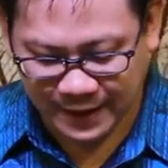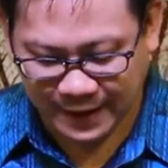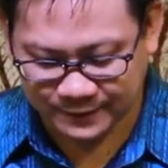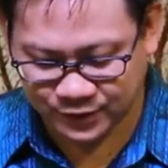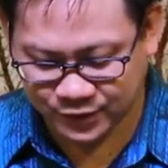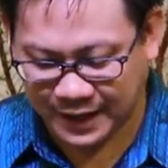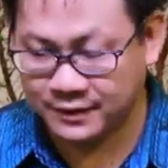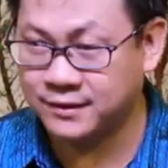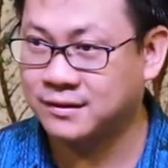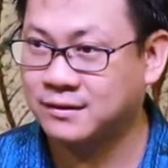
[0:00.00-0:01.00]
has a
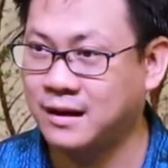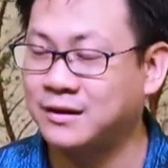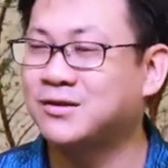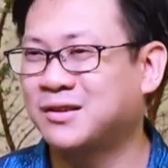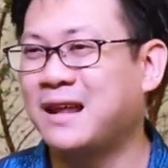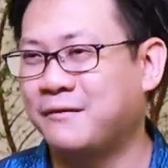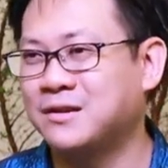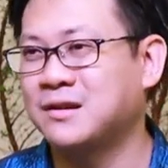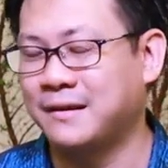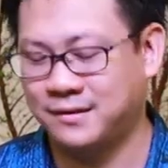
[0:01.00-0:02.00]
chance and should have a
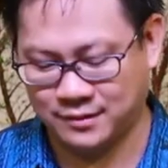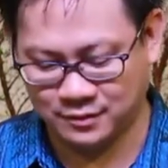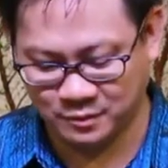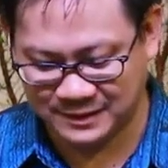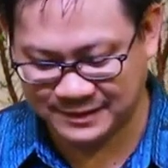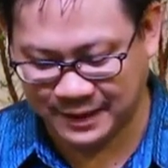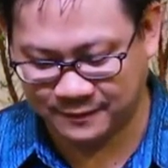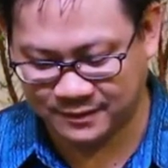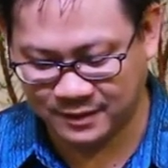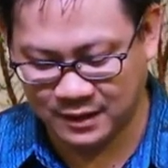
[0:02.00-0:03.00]
chance to be
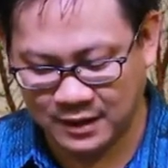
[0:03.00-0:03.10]
saved.